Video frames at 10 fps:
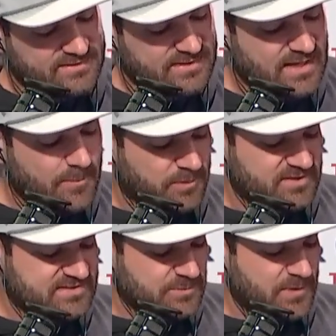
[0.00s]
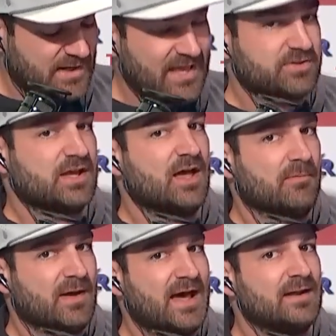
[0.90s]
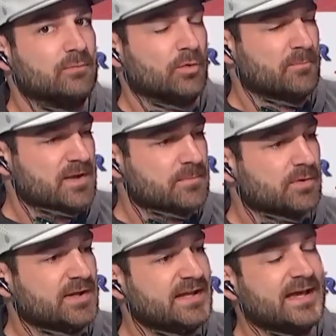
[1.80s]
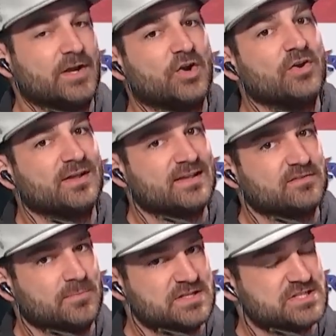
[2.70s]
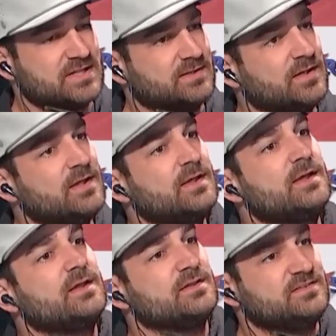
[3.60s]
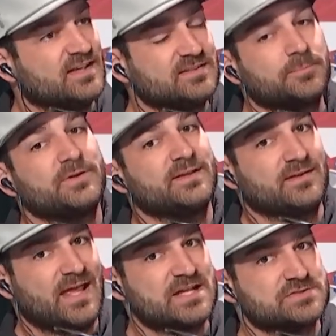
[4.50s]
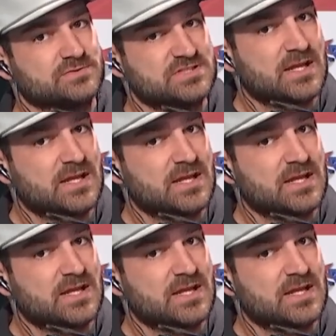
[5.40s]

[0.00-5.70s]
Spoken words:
that did not participate at the combine. Remember, he got hurt against Michigan, doesn't play in the national